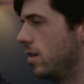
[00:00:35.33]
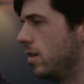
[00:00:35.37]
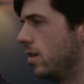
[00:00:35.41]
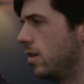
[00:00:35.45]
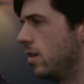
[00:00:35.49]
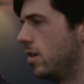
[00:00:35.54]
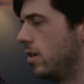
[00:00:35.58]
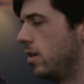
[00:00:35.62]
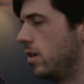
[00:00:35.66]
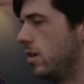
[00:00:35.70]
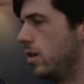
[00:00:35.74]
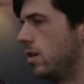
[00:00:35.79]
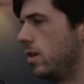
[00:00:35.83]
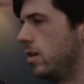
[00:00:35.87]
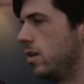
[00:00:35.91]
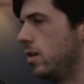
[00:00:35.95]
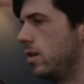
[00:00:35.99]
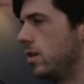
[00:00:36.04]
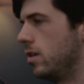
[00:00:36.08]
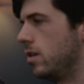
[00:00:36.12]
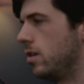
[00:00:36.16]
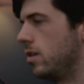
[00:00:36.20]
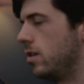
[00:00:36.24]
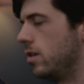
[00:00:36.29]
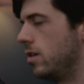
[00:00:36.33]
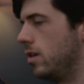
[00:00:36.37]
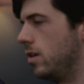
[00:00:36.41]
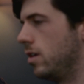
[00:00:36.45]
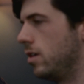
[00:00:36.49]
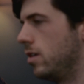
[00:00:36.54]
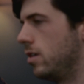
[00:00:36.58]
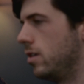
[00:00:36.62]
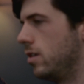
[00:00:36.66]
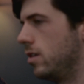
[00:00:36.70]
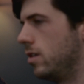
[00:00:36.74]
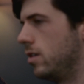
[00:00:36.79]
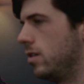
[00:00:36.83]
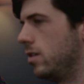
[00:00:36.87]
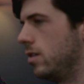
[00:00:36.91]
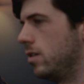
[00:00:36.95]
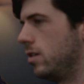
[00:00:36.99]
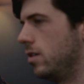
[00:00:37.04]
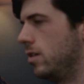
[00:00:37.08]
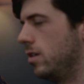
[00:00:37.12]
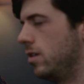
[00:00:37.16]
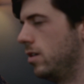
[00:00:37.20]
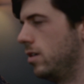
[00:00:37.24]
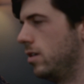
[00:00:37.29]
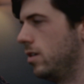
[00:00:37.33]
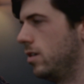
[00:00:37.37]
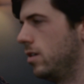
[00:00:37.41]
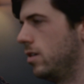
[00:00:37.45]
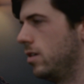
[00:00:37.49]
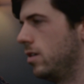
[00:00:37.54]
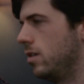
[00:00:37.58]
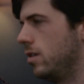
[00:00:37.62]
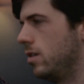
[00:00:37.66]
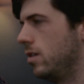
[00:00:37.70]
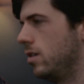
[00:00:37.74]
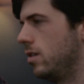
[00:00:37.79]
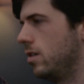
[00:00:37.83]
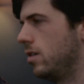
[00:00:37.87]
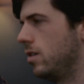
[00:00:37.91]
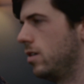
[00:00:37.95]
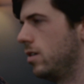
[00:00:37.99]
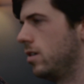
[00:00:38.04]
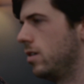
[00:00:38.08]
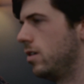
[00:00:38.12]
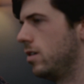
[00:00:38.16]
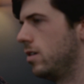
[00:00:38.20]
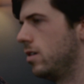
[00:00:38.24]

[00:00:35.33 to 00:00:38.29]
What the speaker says: [no speech]